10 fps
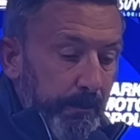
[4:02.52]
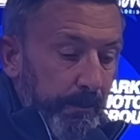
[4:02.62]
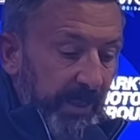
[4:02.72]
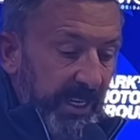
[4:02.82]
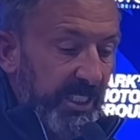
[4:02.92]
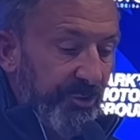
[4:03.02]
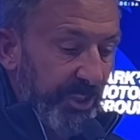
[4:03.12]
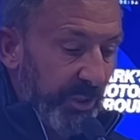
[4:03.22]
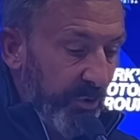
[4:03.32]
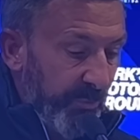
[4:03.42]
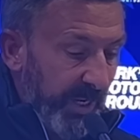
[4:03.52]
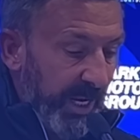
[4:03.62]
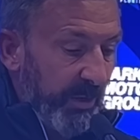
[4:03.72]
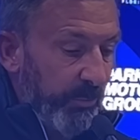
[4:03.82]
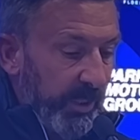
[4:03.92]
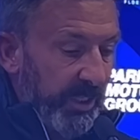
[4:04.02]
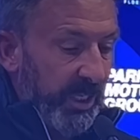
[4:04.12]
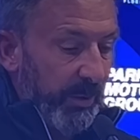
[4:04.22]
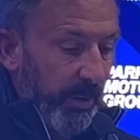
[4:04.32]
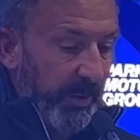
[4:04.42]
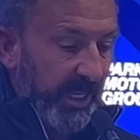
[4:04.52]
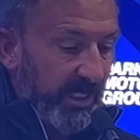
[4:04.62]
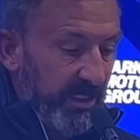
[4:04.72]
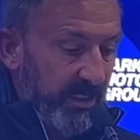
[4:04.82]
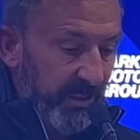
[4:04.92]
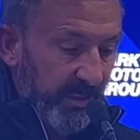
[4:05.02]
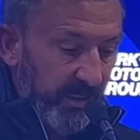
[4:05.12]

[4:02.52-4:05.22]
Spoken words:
There is a trade-off for that when you come up against